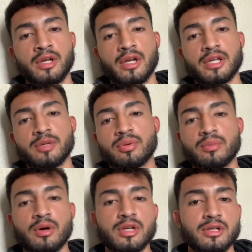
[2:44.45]
and you
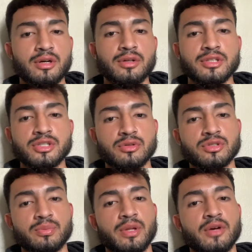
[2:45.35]
promote it on all these
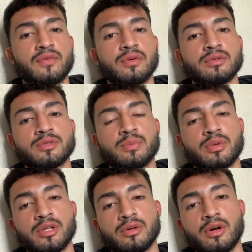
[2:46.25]
social platforms,
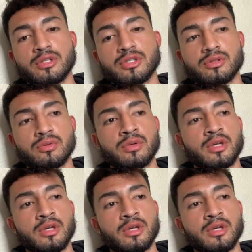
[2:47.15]
but you also